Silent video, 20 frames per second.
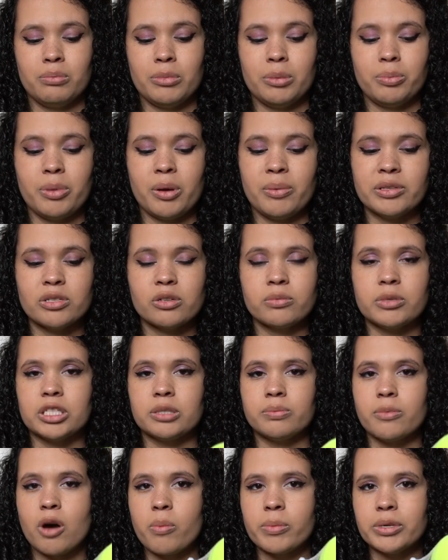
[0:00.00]
my puppy's gonna be
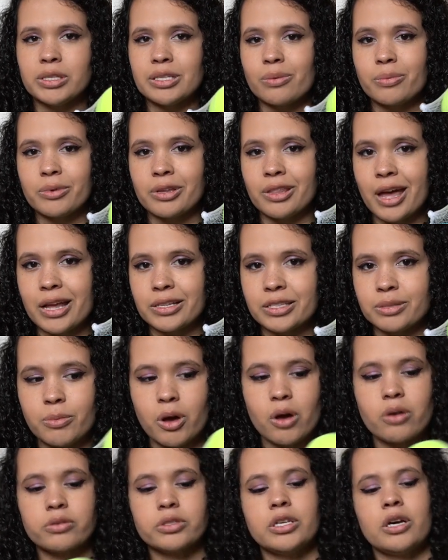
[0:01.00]
small, but he's not gonna be that
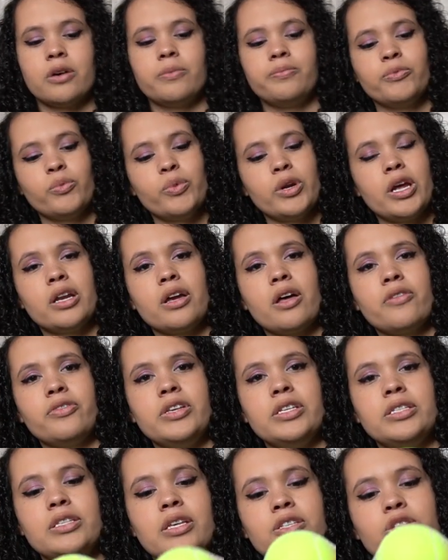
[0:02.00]
small. So when I got
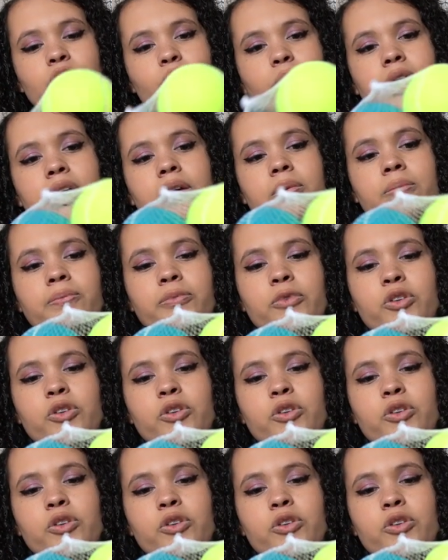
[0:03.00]
these, they squeak.